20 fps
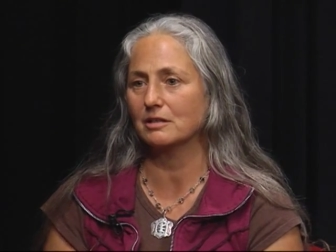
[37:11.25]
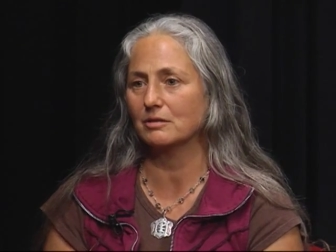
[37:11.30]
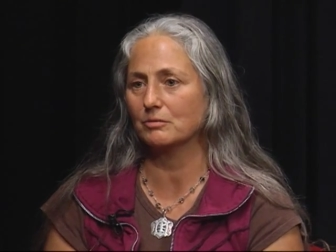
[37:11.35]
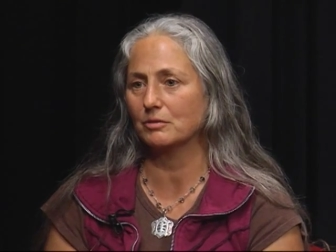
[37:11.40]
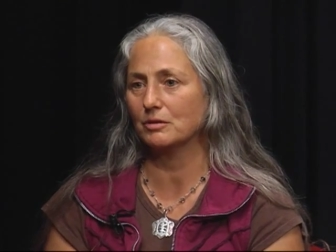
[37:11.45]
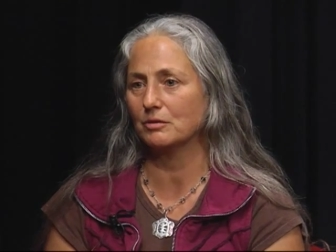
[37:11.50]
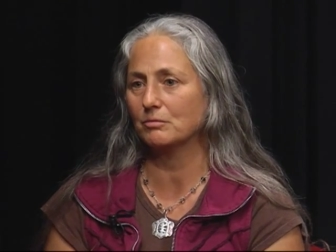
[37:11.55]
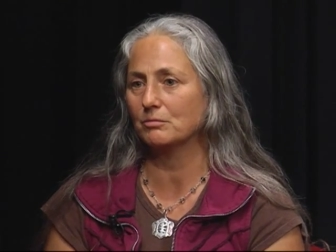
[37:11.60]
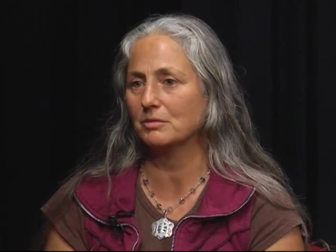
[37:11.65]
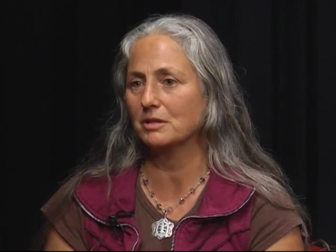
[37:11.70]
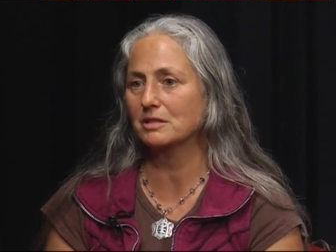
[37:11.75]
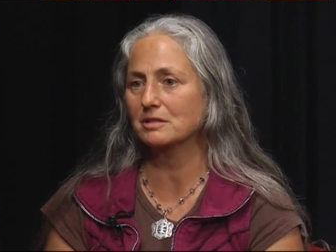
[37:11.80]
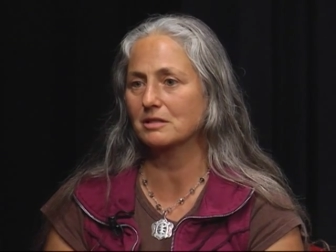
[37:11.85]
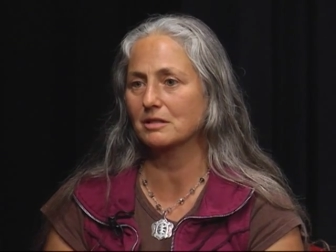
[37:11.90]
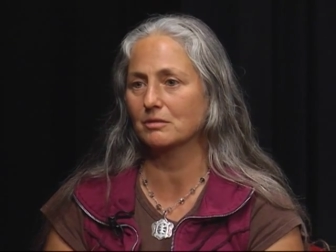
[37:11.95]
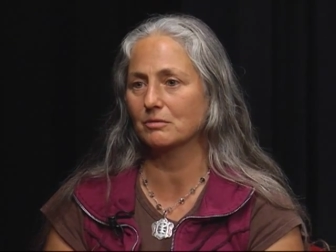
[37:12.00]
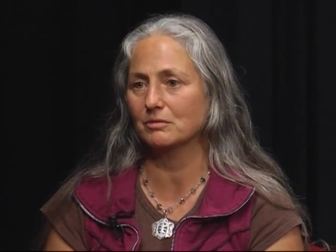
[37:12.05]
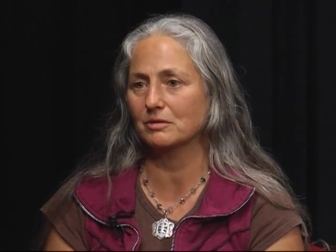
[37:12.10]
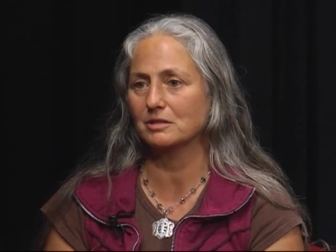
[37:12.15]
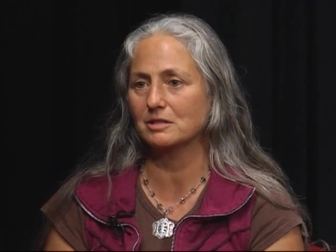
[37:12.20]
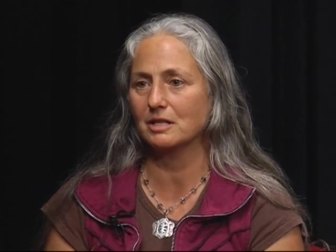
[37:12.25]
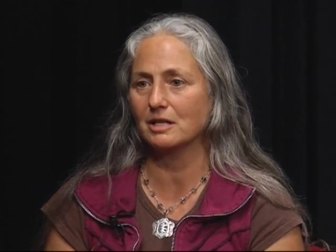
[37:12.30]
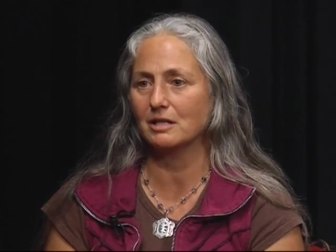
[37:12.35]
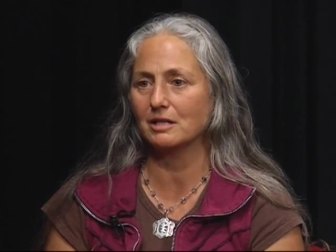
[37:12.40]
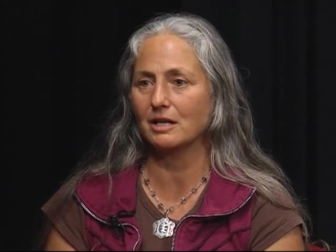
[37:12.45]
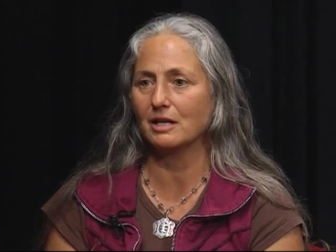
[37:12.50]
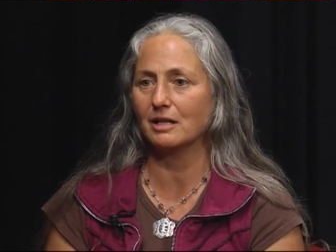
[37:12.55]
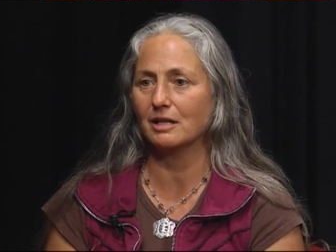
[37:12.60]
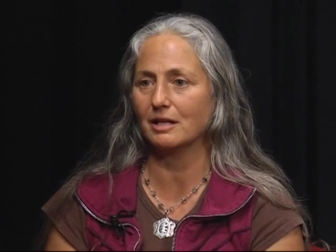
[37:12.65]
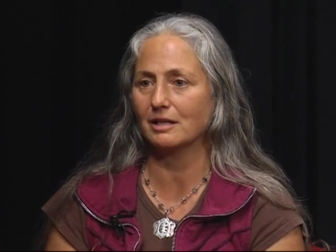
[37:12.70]
When you're mixing
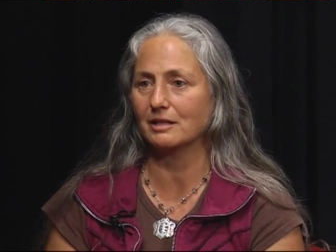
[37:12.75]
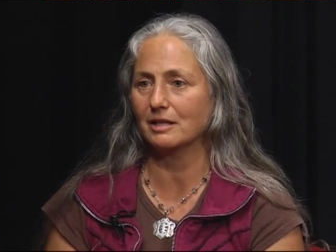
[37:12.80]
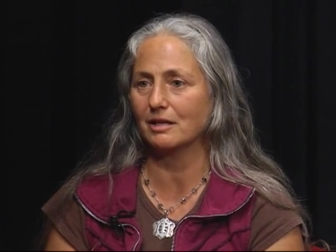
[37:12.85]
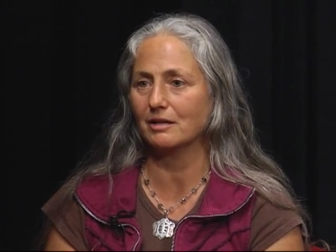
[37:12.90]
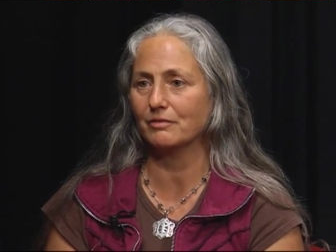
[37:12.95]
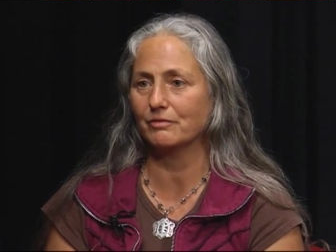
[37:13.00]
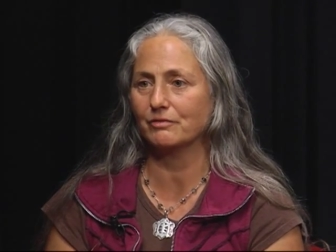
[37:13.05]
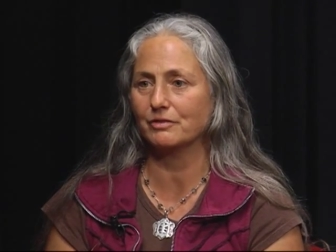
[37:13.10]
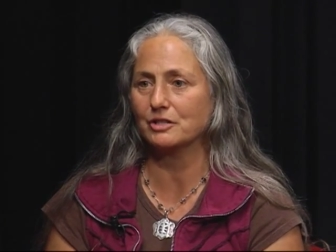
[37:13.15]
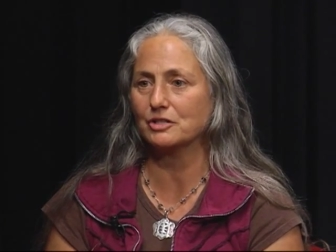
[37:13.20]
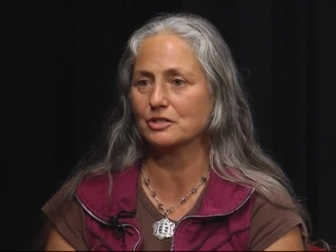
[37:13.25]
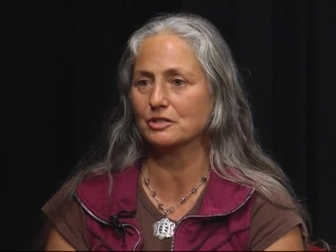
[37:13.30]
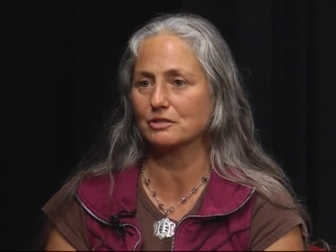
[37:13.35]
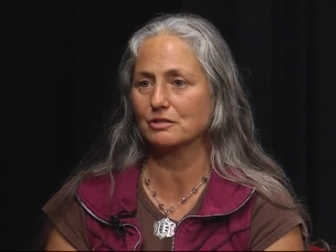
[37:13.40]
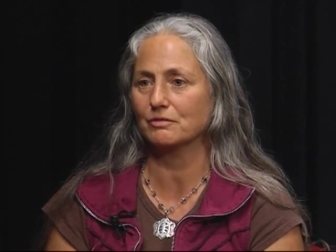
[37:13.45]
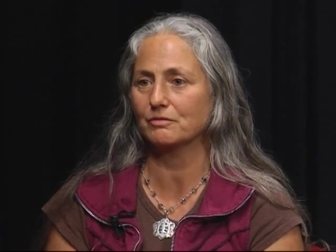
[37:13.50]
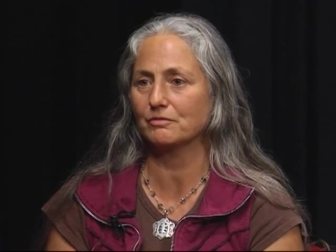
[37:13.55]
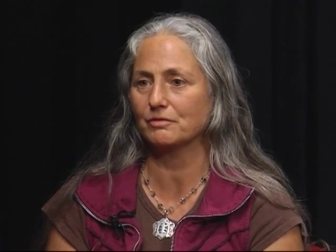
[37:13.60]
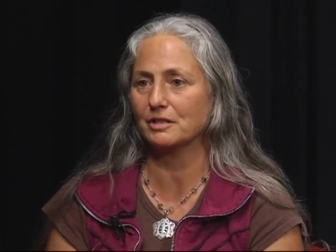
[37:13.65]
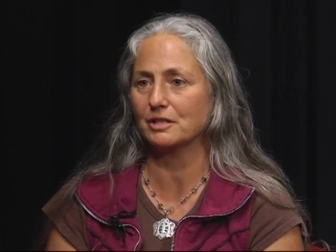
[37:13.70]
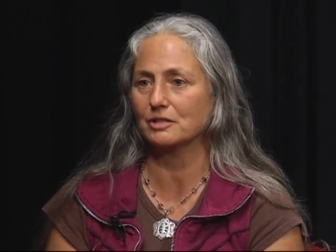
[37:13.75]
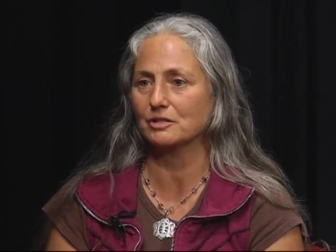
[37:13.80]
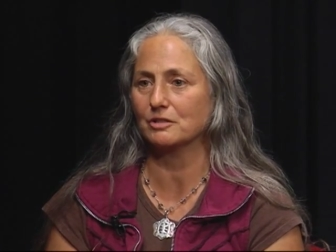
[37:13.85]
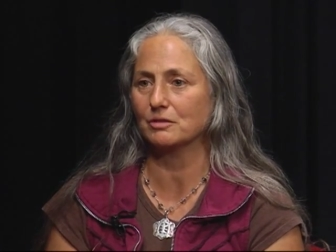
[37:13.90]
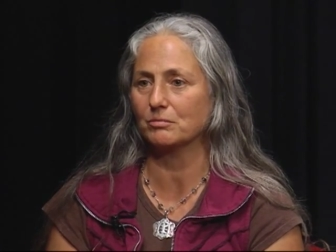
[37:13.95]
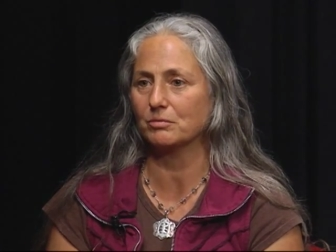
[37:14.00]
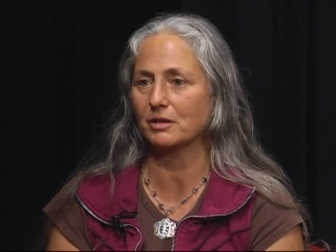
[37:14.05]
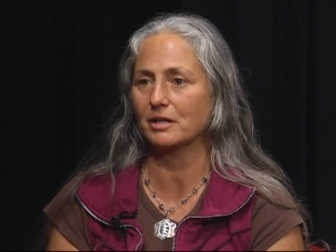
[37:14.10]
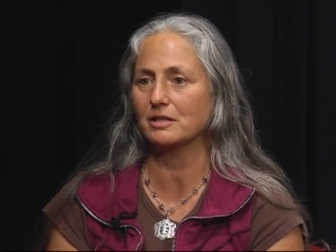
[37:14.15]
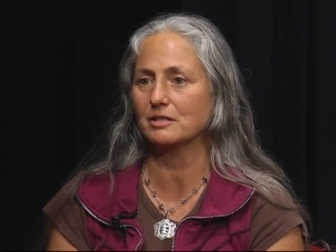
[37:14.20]
DNA like that, a fish is a fish, a
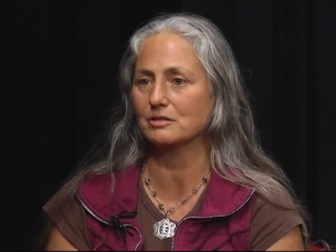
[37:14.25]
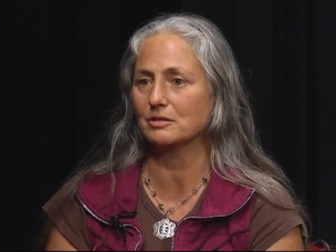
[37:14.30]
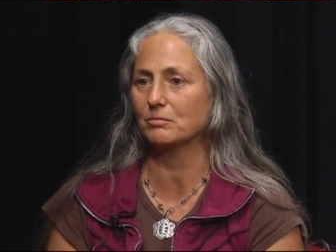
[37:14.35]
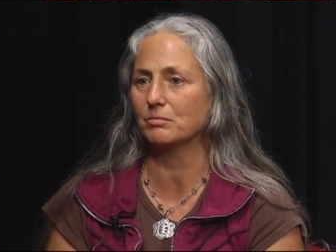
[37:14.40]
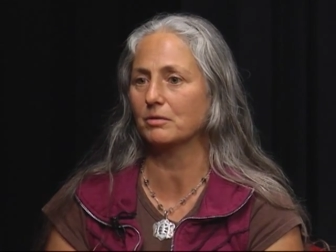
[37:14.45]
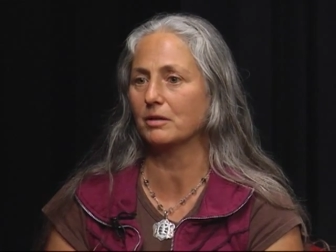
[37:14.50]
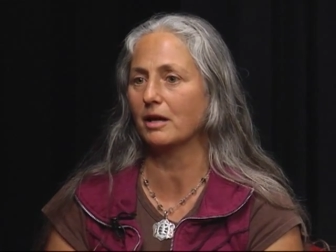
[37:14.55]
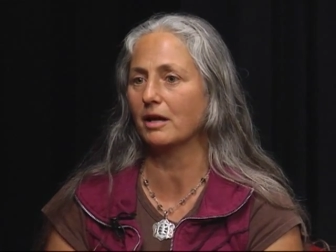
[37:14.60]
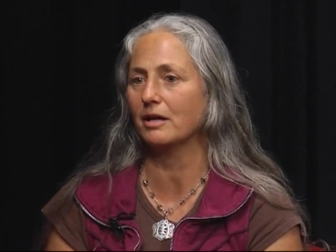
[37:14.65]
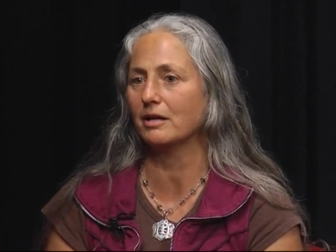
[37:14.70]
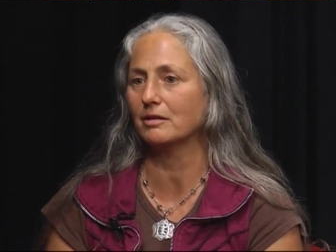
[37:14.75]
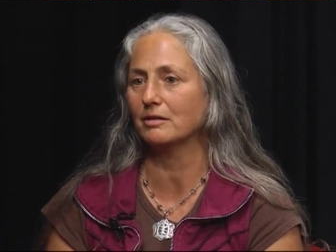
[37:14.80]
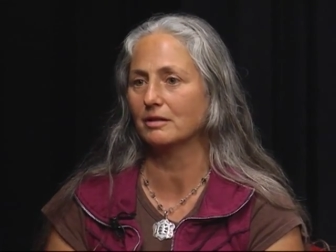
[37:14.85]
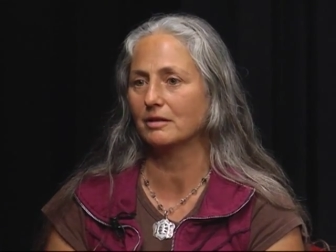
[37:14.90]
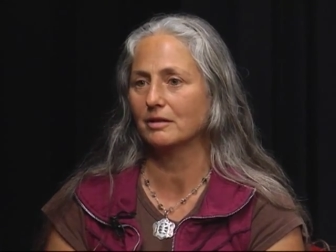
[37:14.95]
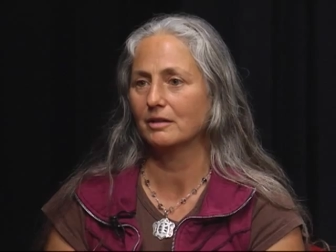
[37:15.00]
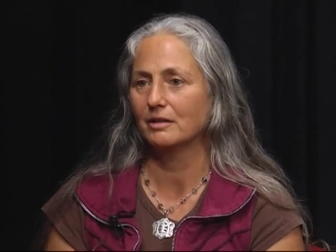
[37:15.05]
plant is a plant.